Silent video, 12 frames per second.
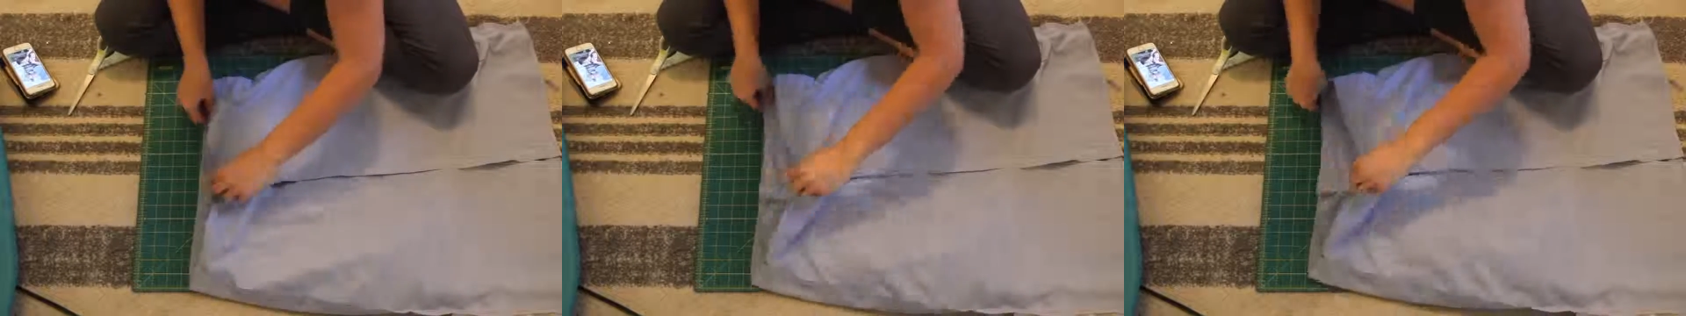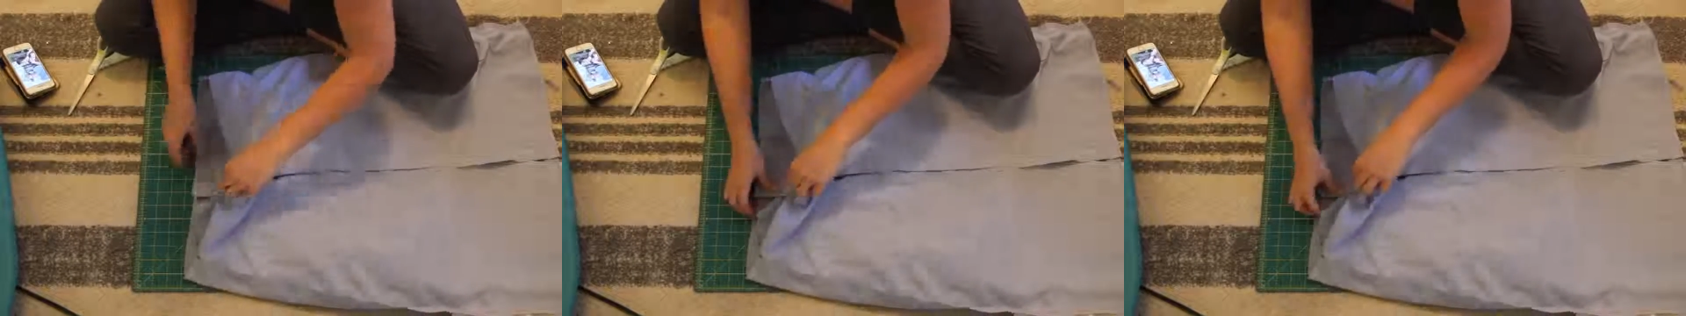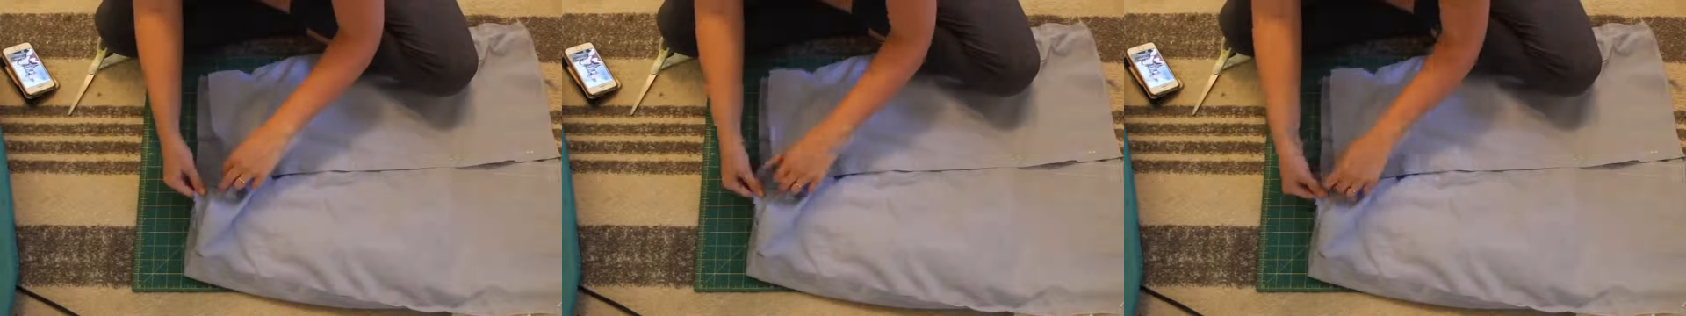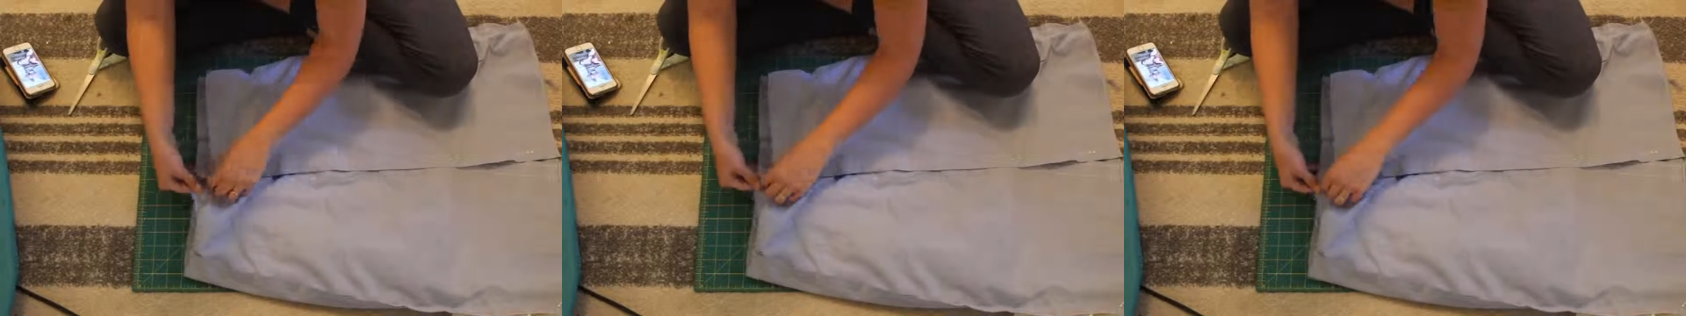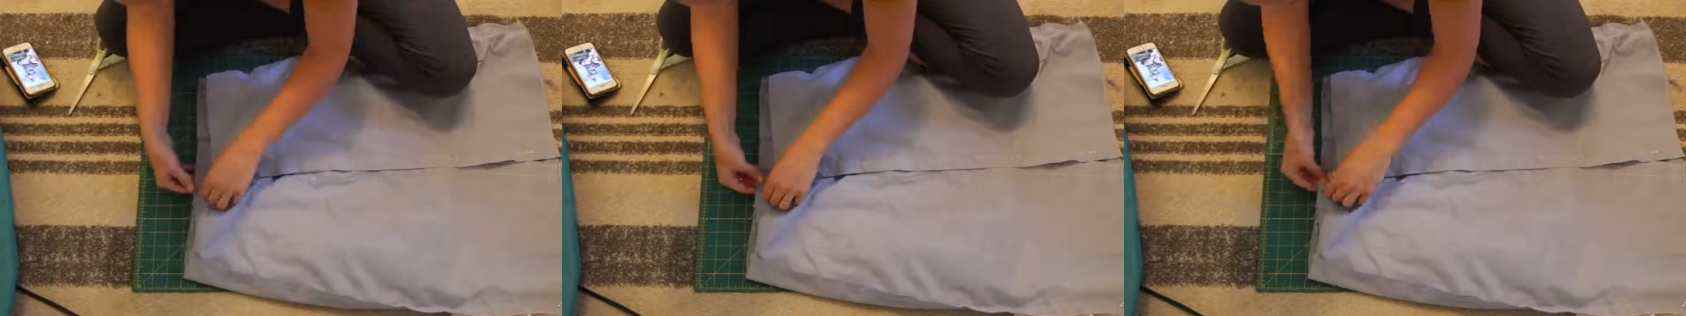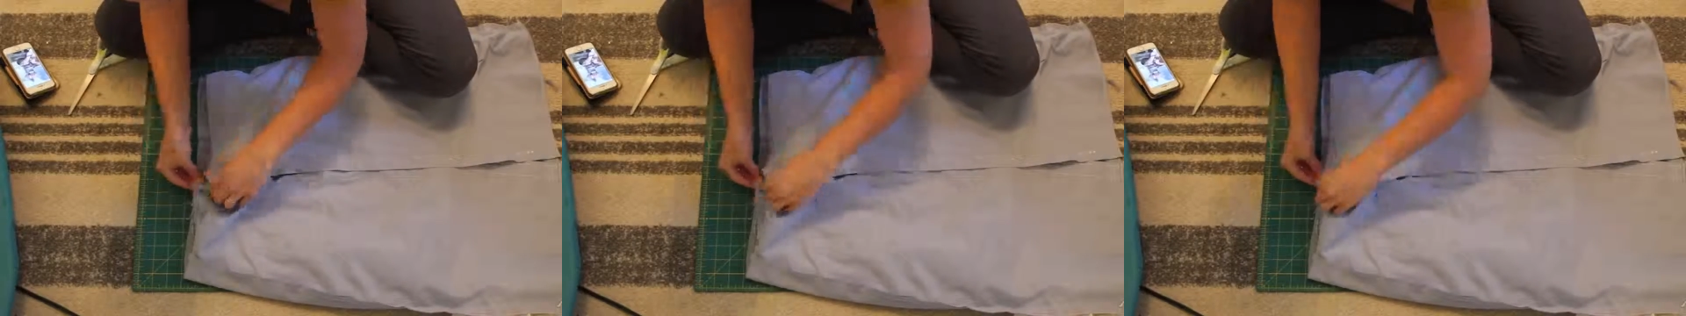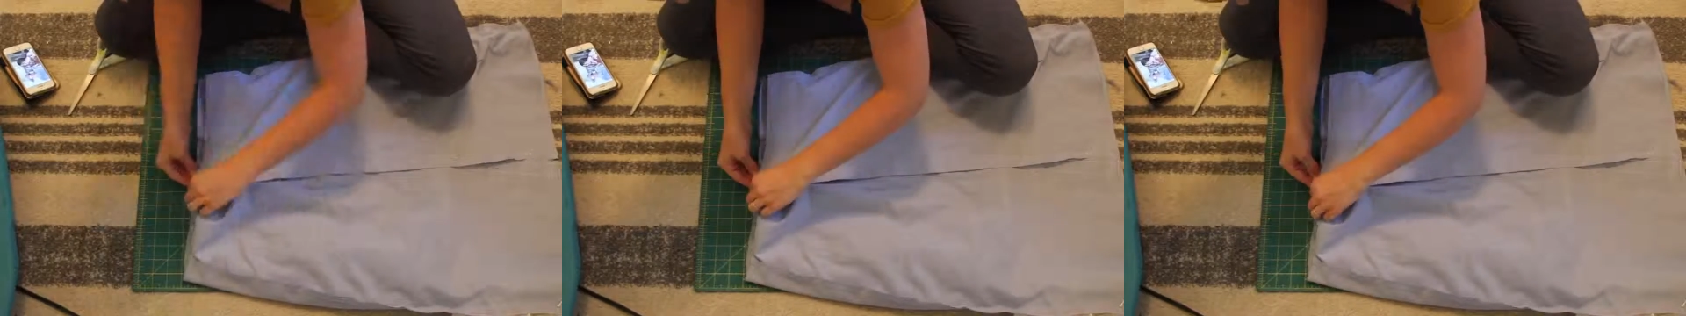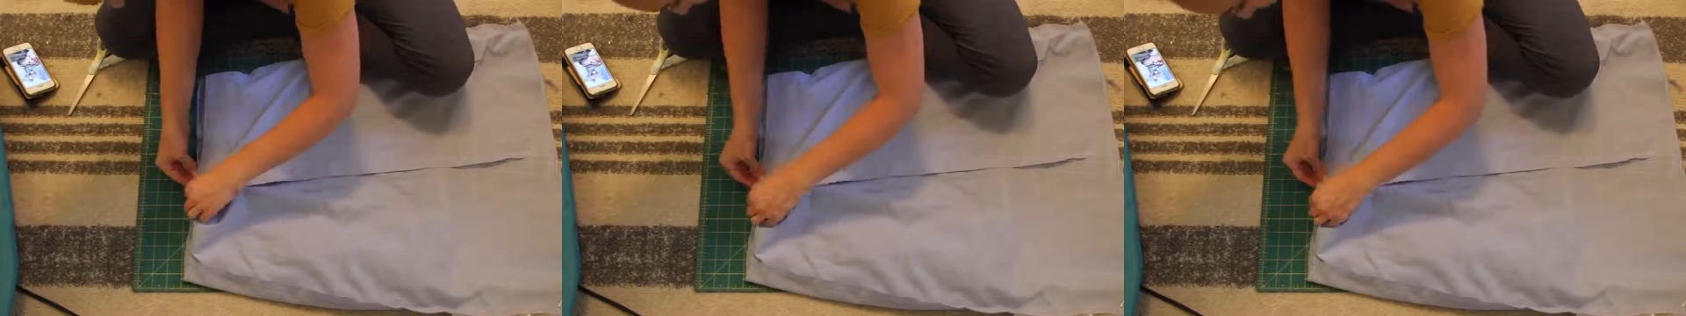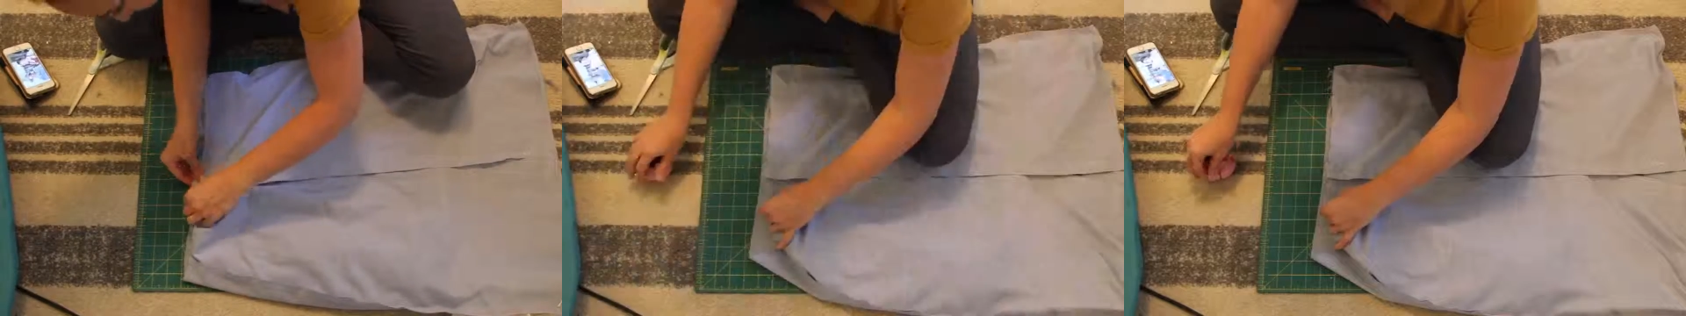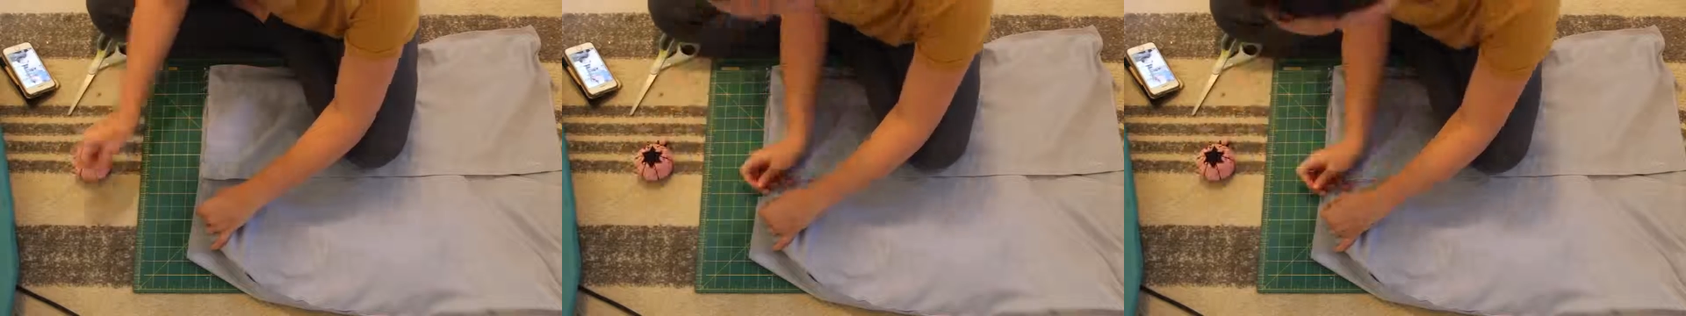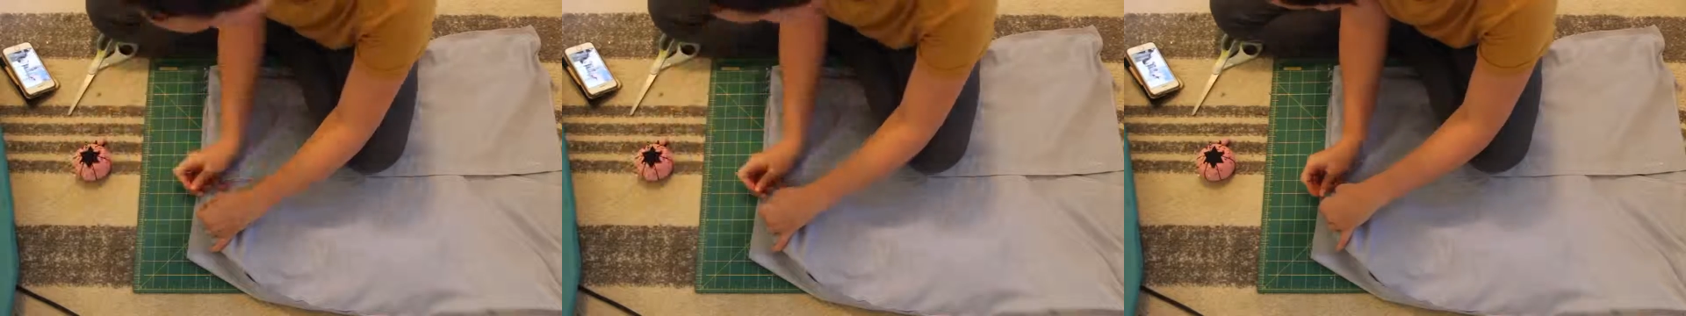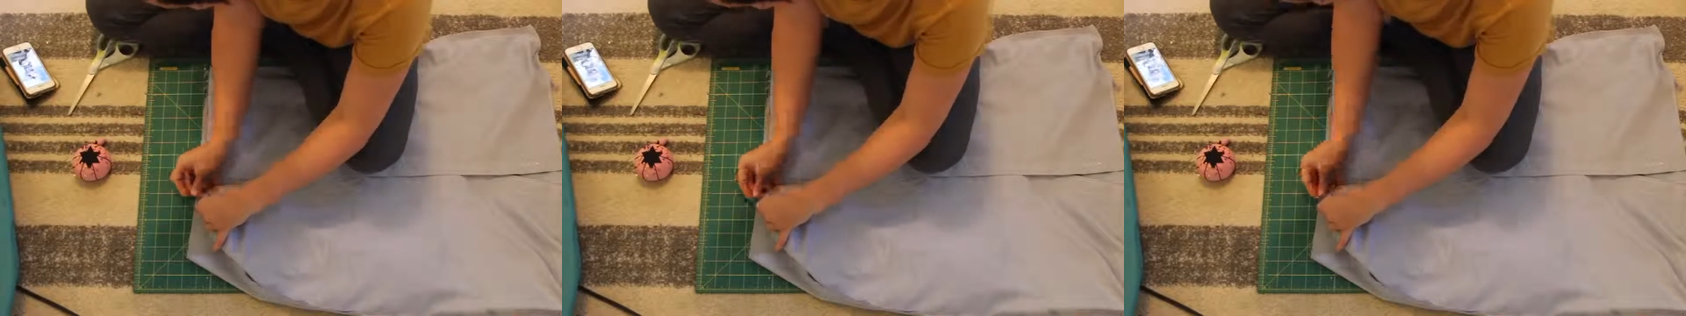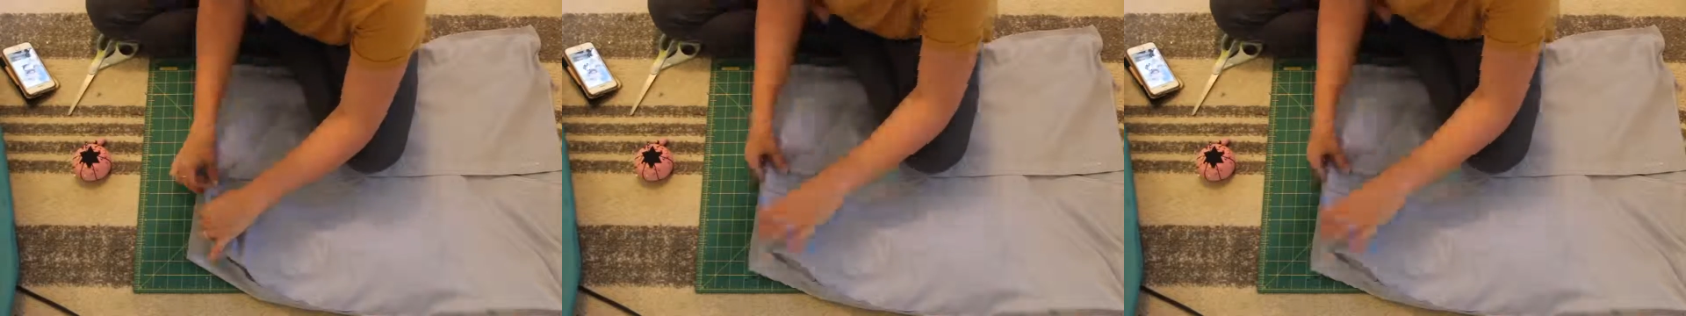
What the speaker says: (no speaker visible)